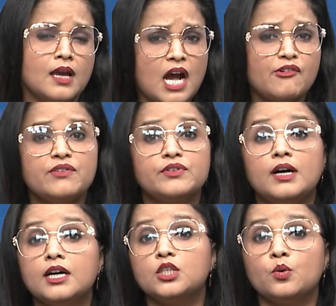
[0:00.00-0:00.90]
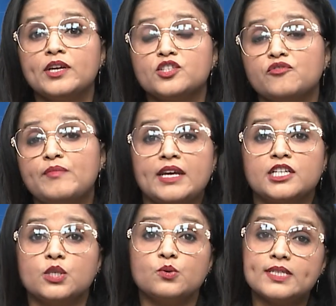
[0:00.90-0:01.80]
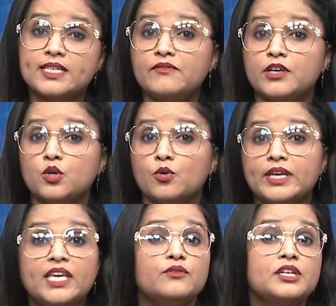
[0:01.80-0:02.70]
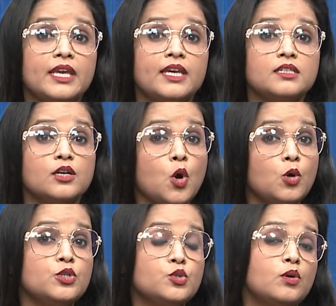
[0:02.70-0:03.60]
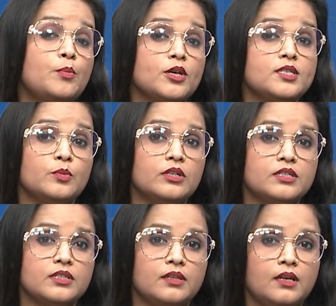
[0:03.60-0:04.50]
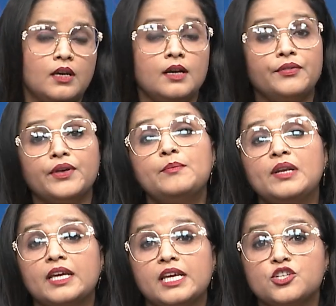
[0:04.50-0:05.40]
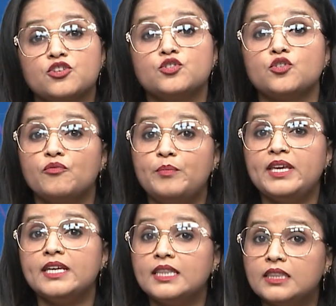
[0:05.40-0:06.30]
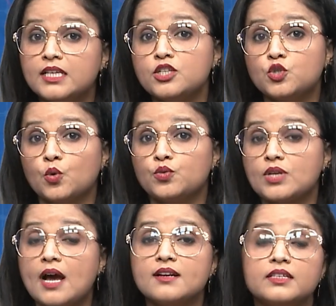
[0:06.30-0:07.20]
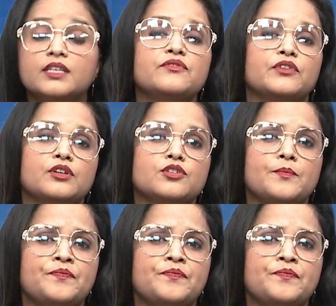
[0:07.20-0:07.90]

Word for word: However, earthquakes of magnitude 7 or even 8 are also a possibility. The implications of being in this zone are significant.